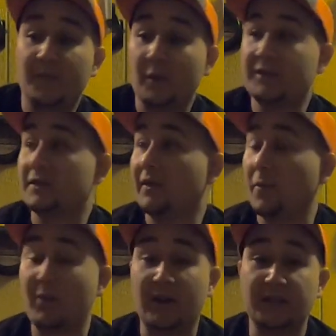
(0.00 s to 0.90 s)
We still have
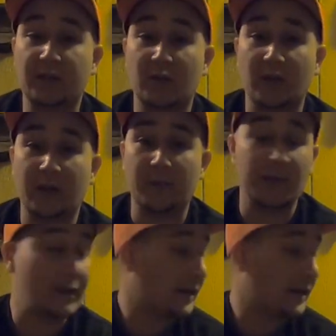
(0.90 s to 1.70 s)
a project car coming.